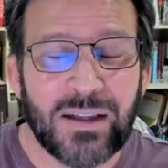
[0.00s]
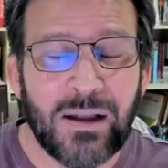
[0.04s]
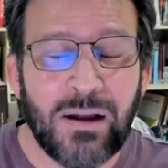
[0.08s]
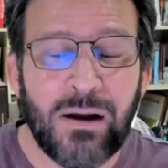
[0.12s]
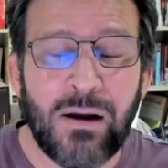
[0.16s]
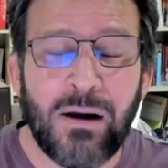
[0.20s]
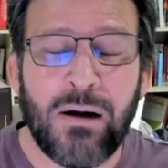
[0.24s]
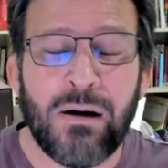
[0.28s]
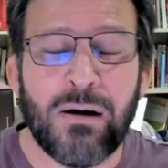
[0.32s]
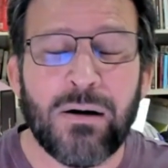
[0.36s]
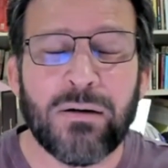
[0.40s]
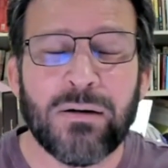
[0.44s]

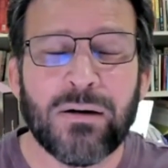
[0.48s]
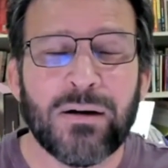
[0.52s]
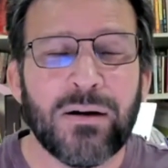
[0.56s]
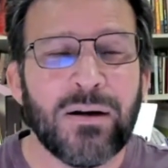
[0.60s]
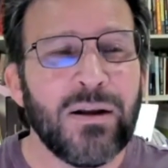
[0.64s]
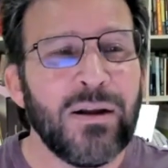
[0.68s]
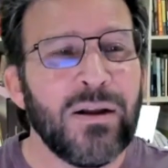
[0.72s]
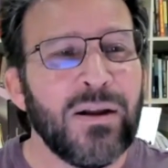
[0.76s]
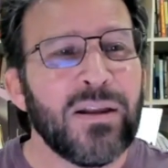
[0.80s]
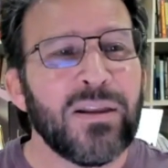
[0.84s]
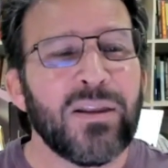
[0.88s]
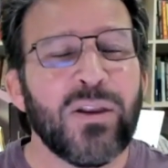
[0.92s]
Oh,
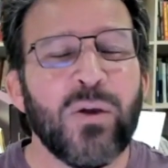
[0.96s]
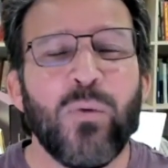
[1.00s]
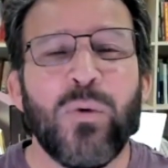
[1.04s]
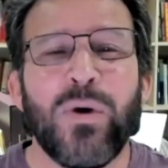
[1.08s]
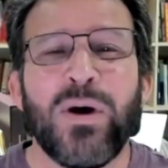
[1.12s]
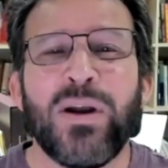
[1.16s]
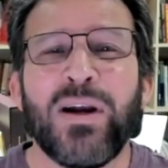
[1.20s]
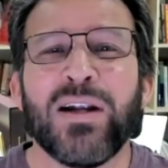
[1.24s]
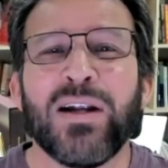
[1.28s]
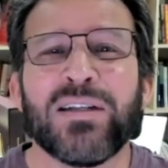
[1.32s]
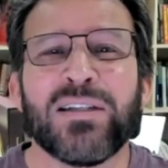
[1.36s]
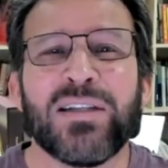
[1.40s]
the
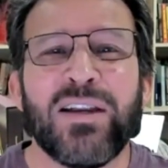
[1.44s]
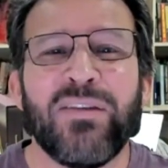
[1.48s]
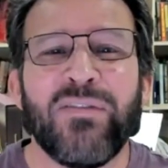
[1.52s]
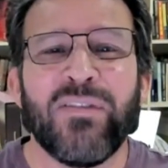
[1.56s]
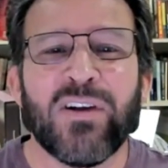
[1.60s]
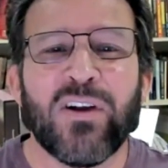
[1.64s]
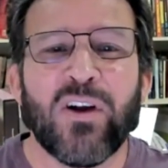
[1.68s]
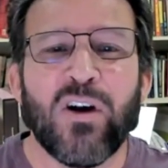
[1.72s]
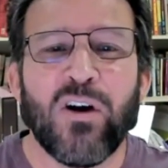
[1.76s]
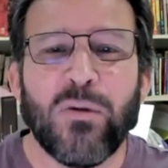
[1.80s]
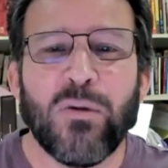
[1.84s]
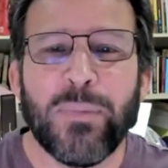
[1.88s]
one on
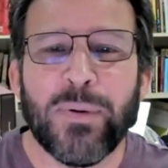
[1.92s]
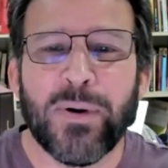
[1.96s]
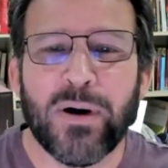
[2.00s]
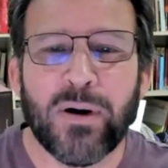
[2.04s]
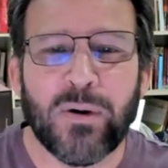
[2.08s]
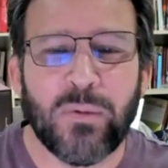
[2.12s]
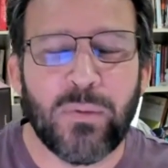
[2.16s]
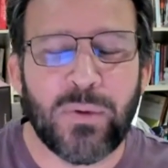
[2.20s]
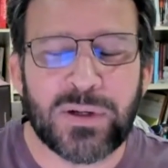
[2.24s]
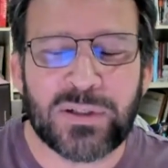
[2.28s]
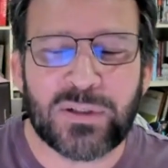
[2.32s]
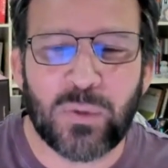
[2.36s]
Stephen
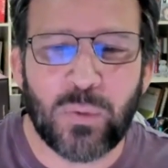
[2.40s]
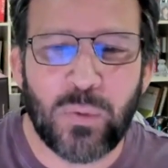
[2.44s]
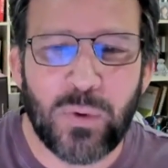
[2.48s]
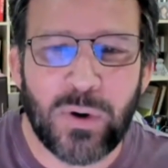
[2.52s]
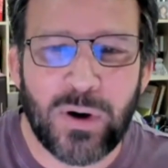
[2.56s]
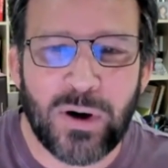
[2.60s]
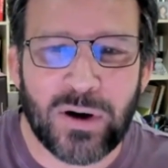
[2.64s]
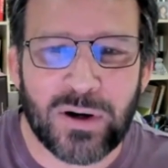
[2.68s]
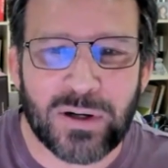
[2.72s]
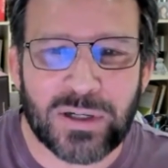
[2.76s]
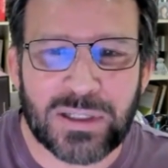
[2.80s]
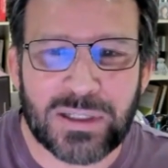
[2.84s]
Colbert was the
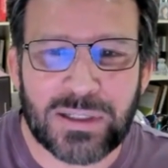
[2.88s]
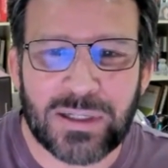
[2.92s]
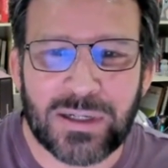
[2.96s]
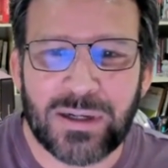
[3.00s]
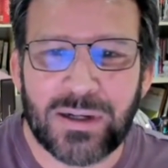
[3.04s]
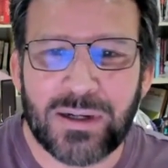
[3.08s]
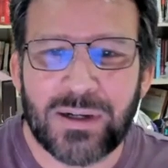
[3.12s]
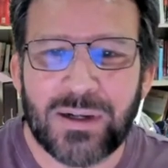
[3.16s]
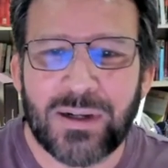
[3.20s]
worst.